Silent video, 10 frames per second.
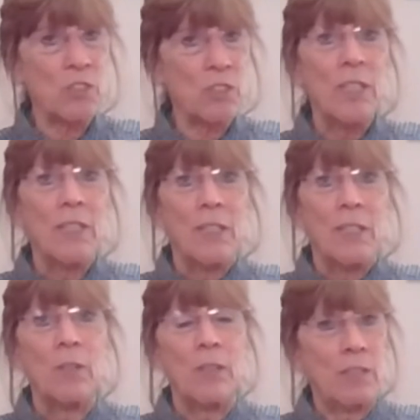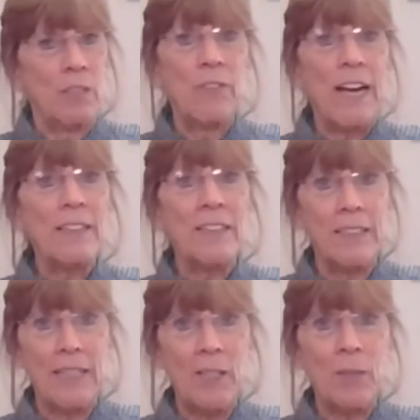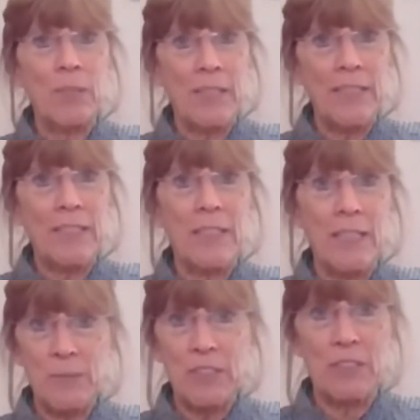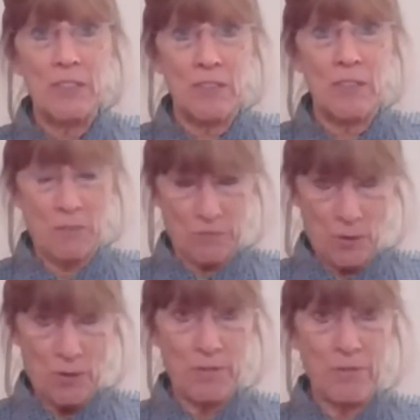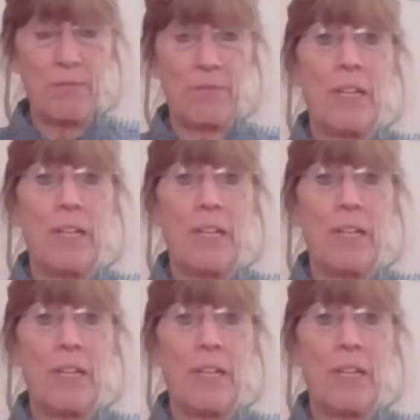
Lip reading: which they're vaccinated plenty of times just for